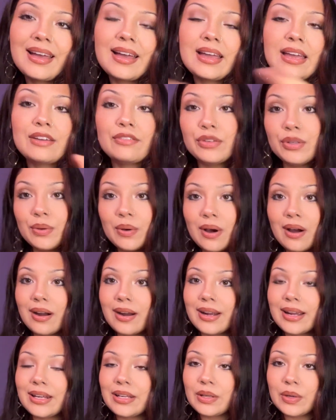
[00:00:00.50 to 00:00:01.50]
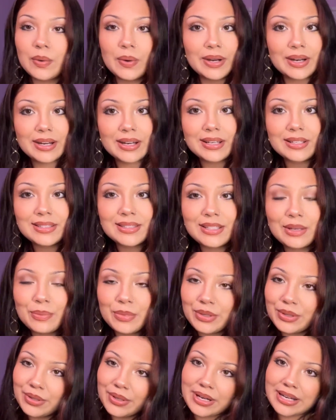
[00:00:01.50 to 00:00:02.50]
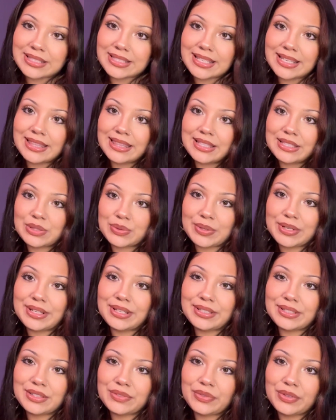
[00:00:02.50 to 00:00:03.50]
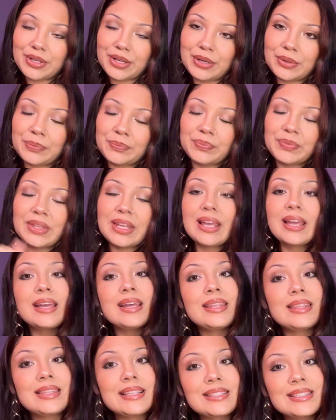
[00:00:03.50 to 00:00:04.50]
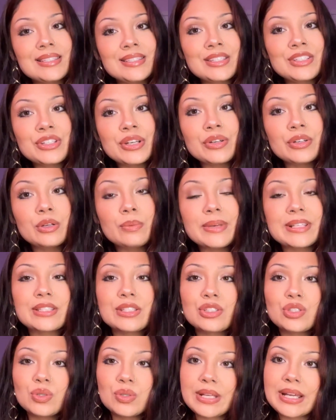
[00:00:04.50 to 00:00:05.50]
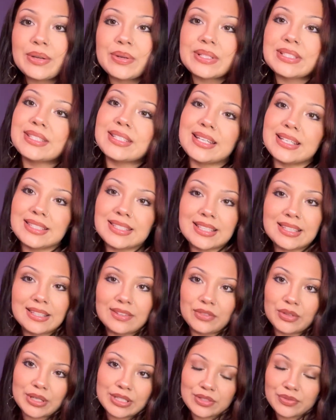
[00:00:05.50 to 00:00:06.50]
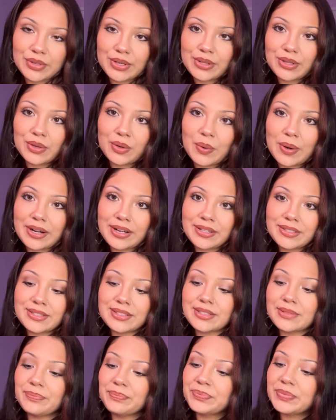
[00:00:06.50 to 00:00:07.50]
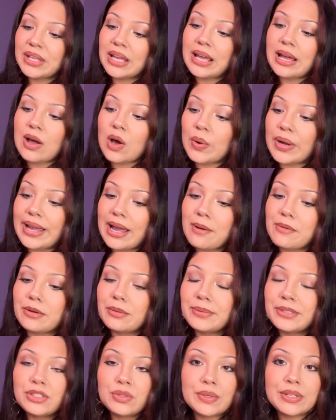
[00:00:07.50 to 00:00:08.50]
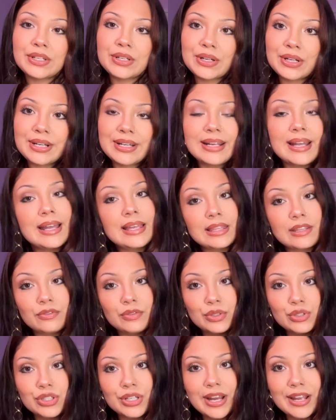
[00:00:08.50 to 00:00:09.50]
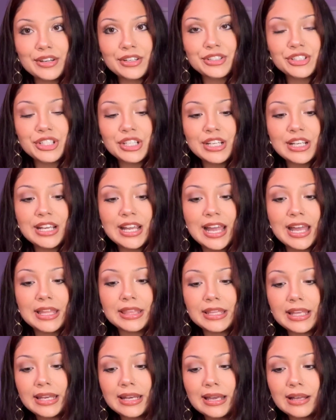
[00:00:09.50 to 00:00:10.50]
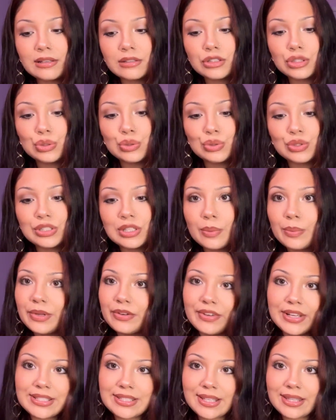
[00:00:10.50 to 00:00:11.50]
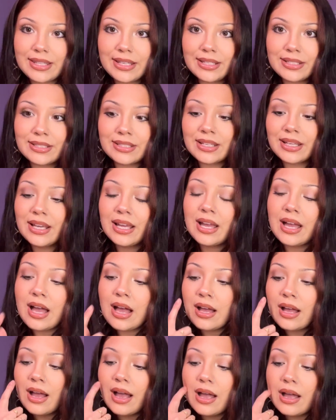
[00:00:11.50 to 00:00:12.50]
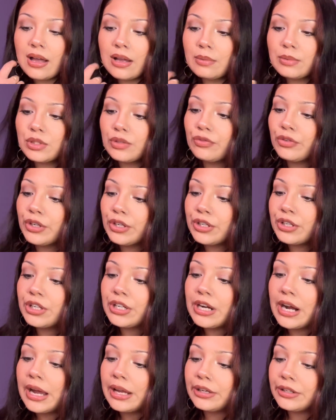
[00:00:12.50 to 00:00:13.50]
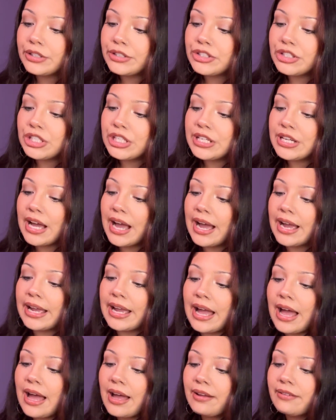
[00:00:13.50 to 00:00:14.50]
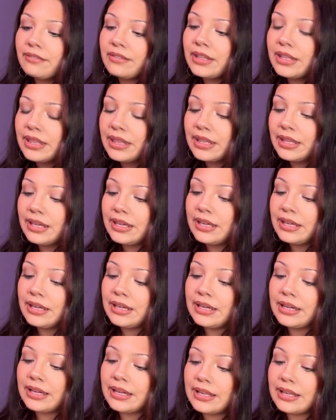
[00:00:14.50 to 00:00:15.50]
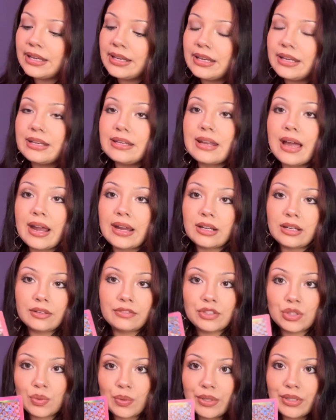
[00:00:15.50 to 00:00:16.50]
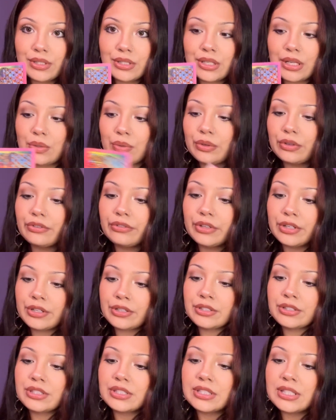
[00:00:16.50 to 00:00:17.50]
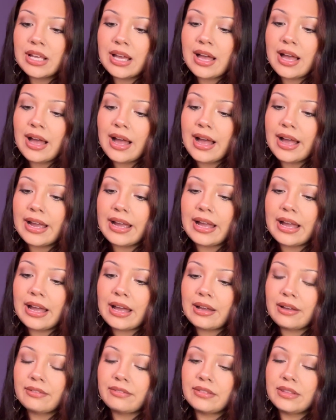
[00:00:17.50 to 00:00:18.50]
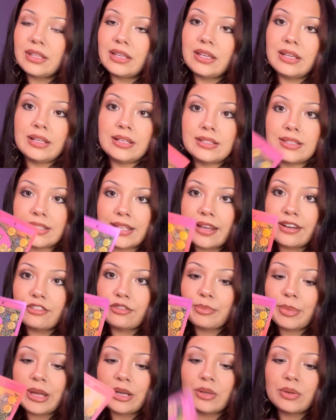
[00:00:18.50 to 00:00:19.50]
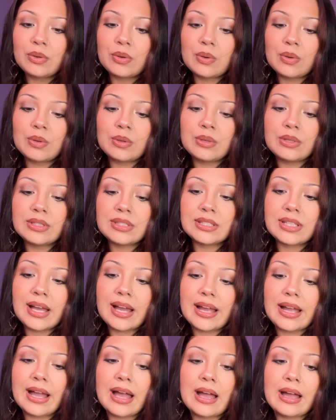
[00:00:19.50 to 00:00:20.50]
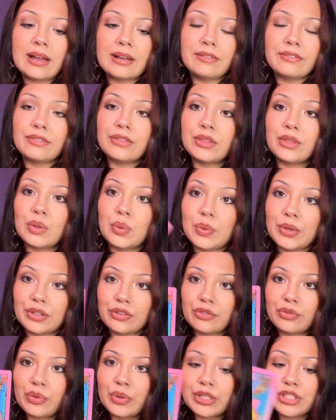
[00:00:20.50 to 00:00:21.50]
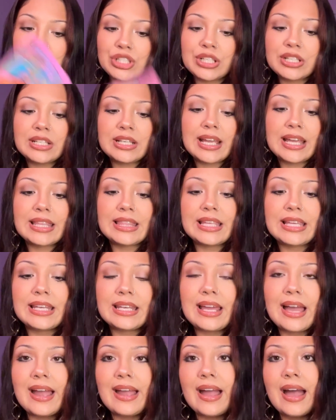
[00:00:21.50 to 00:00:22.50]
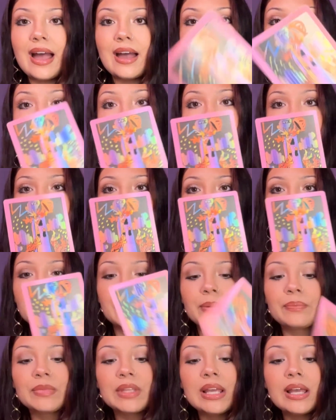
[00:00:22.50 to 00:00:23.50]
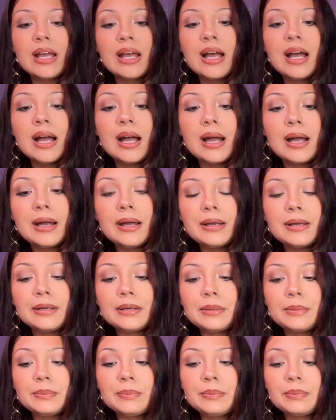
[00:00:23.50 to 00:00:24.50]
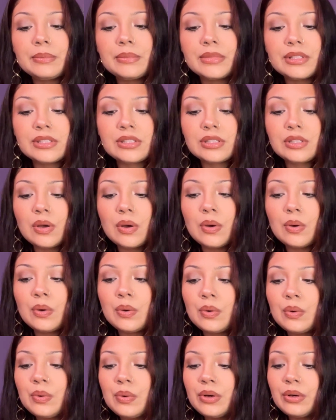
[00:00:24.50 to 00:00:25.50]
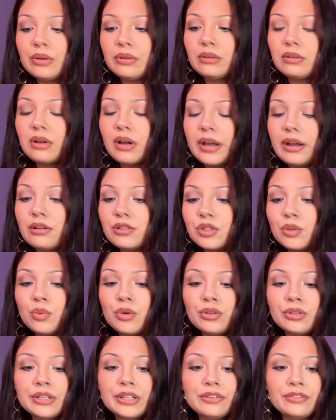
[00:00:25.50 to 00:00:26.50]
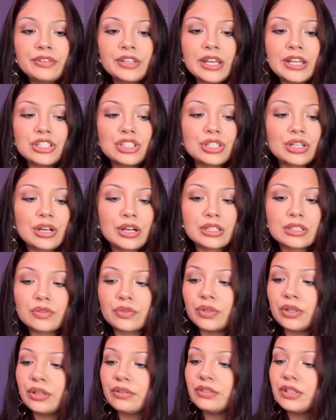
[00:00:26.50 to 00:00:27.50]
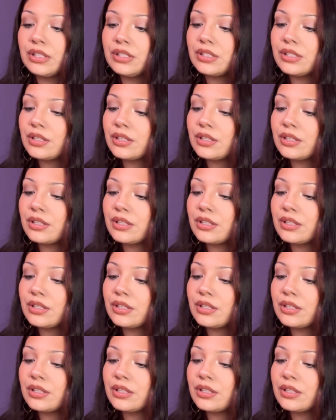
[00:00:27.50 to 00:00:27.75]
If you are an Aquarius, Sun, Moon, or Rising, this reading is for you. This is a general message to take what resonates and leave the rest for another Aquarius. Okay, I'm going to be doing current and then future energy, and then I'll do some advice at the end. So for your current energy, I have the Nine of Swords in reverse. I have the Ten of Pentacles. I have the Wheel of Fortune, and then I have the Tower. So I also pulled clarification cards for all of these.